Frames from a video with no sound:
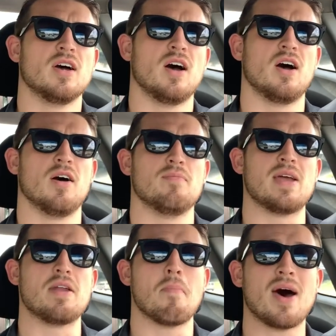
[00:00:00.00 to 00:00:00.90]

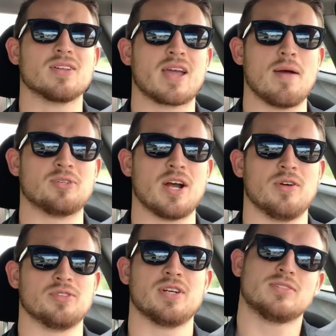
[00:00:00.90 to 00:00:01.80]
um, in a bottle cap
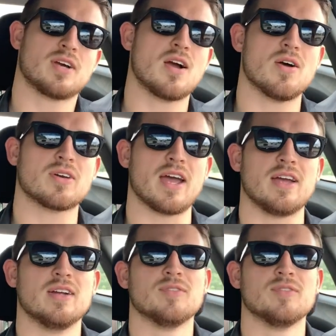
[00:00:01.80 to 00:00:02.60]
challenge, and I was like, oh, okay.